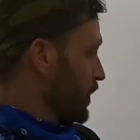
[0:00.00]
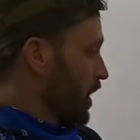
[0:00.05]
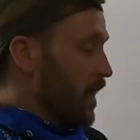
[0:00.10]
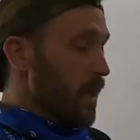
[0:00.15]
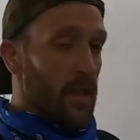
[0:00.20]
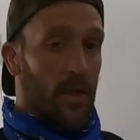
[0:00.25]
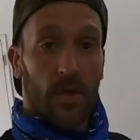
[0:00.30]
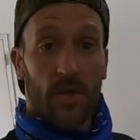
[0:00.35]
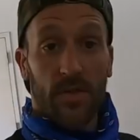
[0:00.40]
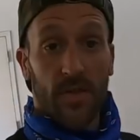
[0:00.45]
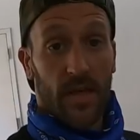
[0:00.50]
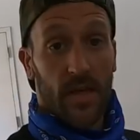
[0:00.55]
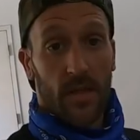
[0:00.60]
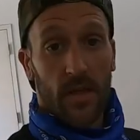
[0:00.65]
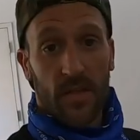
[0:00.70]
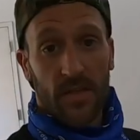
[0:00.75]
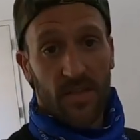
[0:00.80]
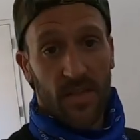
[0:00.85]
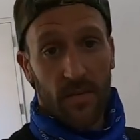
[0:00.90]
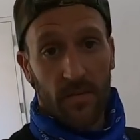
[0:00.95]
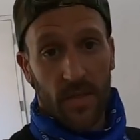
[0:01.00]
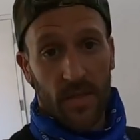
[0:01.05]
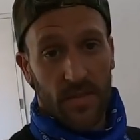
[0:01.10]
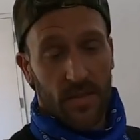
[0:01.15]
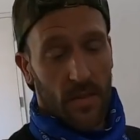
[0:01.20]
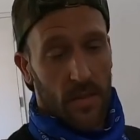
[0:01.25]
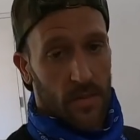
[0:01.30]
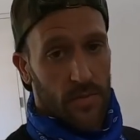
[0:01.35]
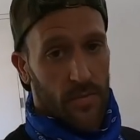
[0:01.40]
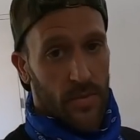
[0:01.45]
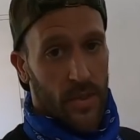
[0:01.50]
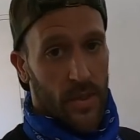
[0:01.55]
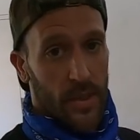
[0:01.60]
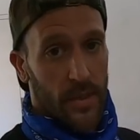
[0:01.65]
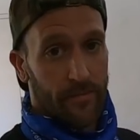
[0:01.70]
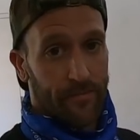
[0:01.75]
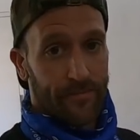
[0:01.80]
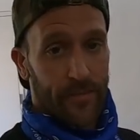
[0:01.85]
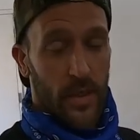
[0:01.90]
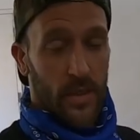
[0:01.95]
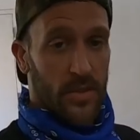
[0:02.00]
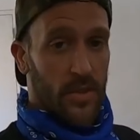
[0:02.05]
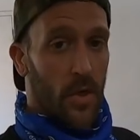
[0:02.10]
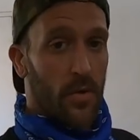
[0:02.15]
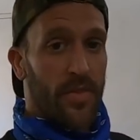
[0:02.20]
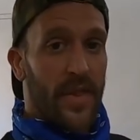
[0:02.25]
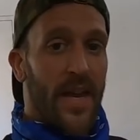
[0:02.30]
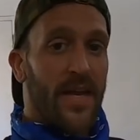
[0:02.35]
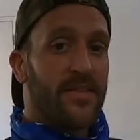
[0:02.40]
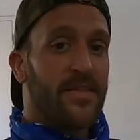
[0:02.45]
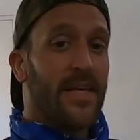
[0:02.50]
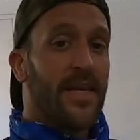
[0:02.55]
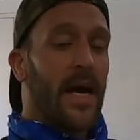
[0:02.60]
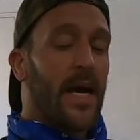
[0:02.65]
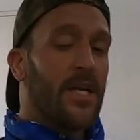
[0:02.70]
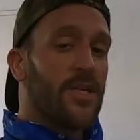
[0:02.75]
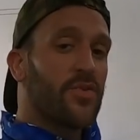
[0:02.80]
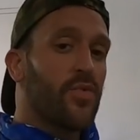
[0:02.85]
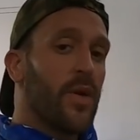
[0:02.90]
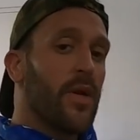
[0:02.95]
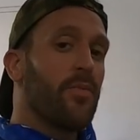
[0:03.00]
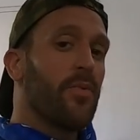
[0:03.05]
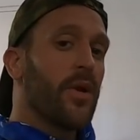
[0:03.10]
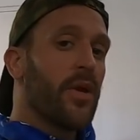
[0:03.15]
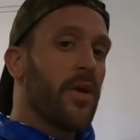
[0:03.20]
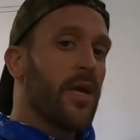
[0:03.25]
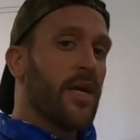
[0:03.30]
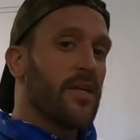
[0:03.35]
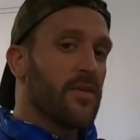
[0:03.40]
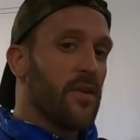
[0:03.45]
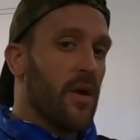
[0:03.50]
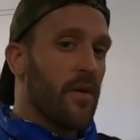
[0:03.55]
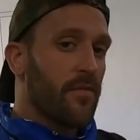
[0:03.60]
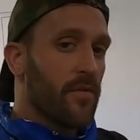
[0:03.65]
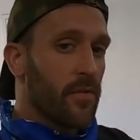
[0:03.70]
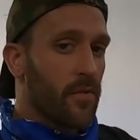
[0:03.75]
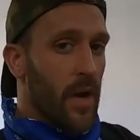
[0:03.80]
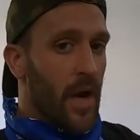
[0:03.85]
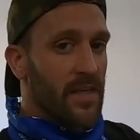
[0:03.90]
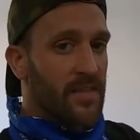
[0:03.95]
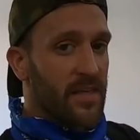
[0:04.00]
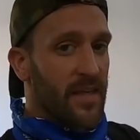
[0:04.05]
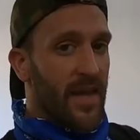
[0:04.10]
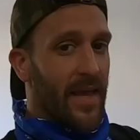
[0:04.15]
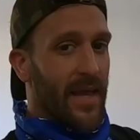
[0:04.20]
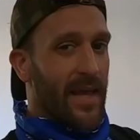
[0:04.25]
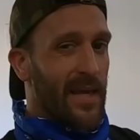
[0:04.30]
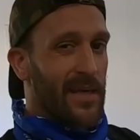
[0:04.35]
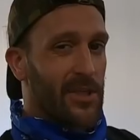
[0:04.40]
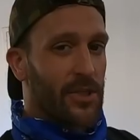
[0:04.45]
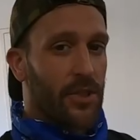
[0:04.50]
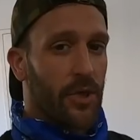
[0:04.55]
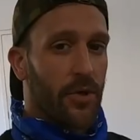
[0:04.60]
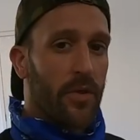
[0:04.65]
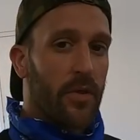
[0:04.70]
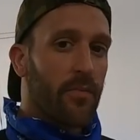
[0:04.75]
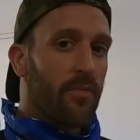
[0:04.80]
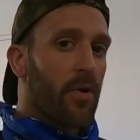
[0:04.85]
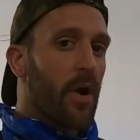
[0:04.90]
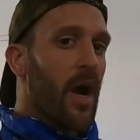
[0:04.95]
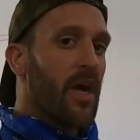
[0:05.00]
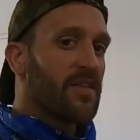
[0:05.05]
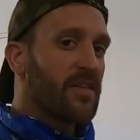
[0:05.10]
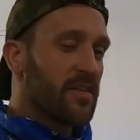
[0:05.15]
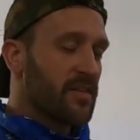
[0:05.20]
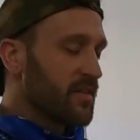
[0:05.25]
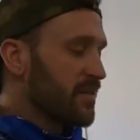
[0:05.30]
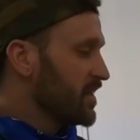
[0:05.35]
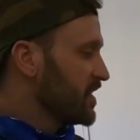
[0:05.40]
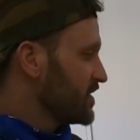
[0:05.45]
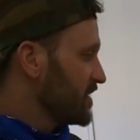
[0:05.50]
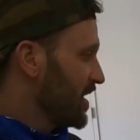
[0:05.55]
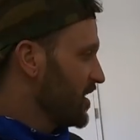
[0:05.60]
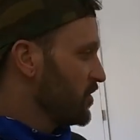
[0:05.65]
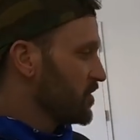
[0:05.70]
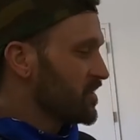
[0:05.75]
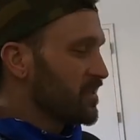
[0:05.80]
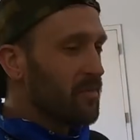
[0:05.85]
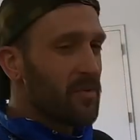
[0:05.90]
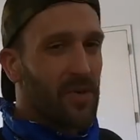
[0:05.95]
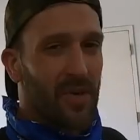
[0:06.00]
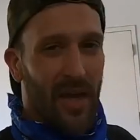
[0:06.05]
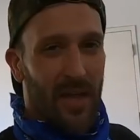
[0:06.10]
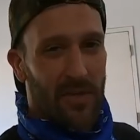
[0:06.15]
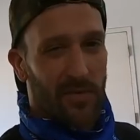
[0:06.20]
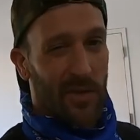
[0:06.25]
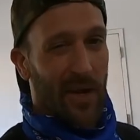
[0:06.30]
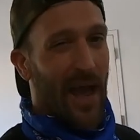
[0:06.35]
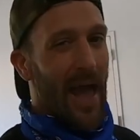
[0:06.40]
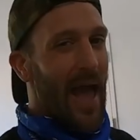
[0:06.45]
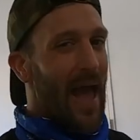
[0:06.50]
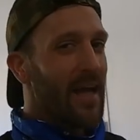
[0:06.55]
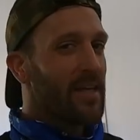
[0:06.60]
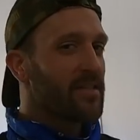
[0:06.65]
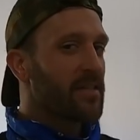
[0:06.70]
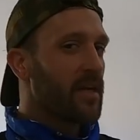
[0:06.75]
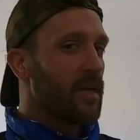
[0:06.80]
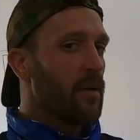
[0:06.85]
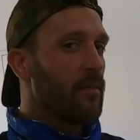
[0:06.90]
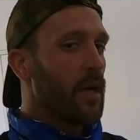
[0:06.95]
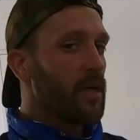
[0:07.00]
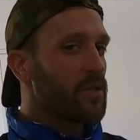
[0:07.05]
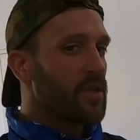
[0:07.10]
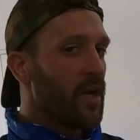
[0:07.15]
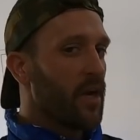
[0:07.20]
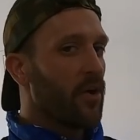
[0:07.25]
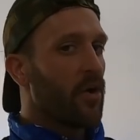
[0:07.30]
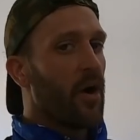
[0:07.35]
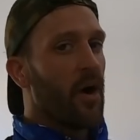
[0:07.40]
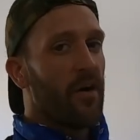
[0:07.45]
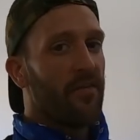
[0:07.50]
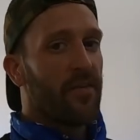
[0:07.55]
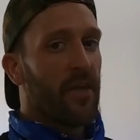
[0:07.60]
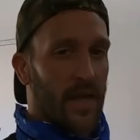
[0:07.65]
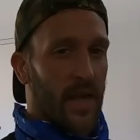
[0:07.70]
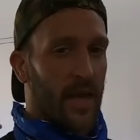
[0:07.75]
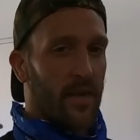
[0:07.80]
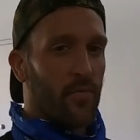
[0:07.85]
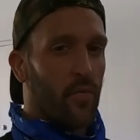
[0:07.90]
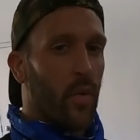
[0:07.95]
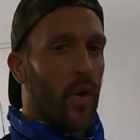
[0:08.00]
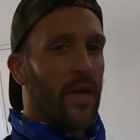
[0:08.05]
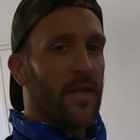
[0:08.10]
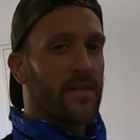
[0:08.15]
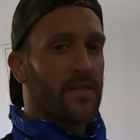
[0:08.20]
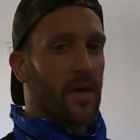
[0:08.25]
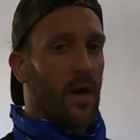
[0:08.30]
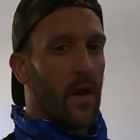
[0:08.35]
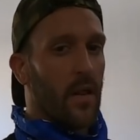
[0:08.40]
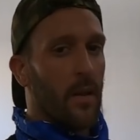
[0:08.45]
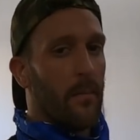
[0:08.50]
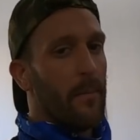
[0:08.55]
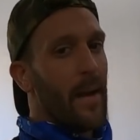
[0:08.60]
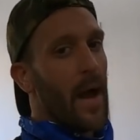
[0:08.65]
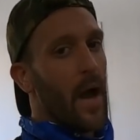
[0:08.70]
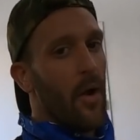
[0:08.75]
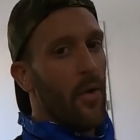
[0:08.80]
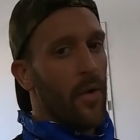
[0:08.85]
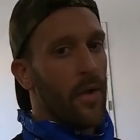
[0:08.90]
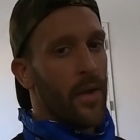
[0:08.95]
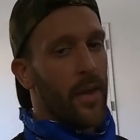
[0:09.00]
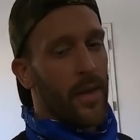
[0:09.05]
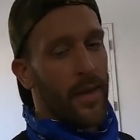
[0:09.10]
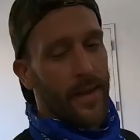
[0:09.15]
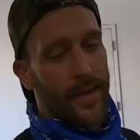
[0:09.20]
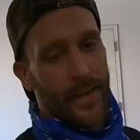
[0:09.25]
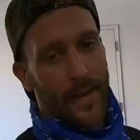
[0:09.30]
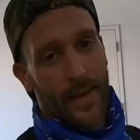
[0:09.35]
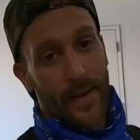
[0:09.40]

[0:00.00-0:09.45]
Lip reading: And it looks seamless, it looks really good. So that is it. I just wanted to bring you guys along for the ride today and kind of show you the process of this. I know some of you guys were asking about tear off and kind of what it's all about.